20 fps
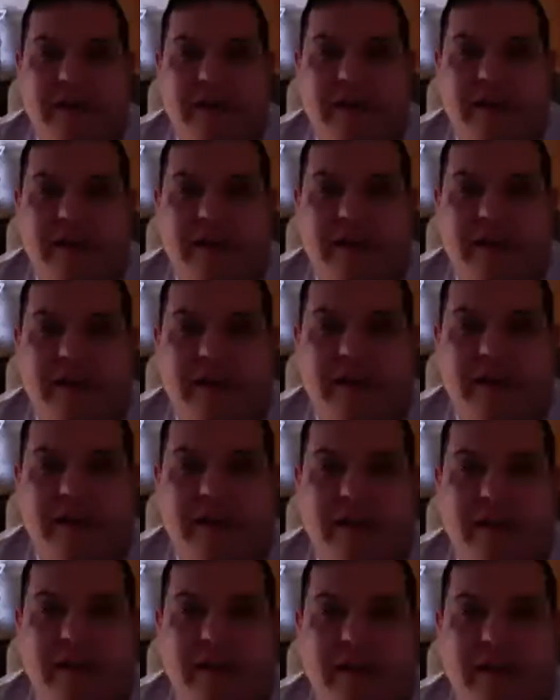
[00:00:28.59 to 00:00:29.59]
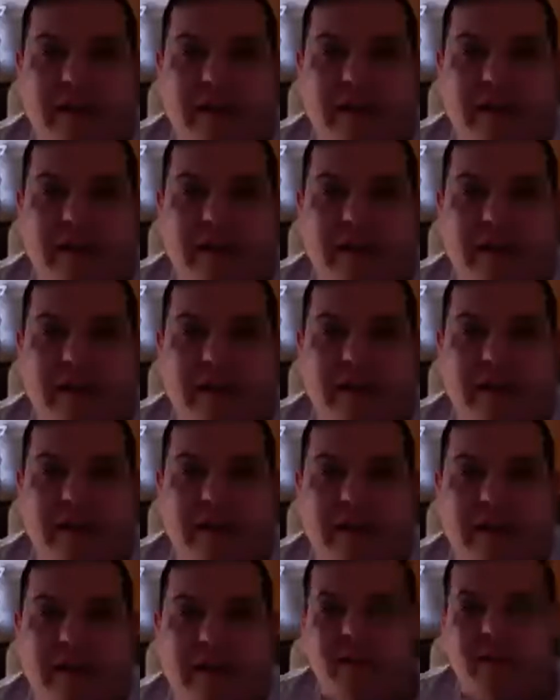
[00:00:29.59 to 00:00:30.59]
And yet, it's in
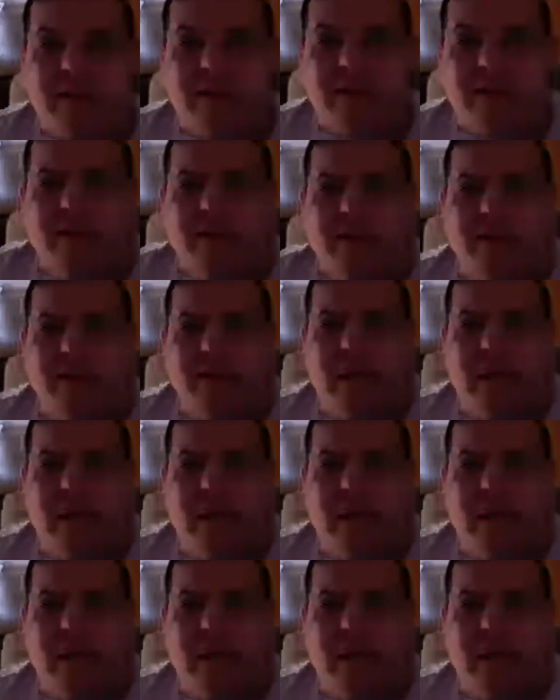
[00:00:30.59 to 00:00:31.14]
this context,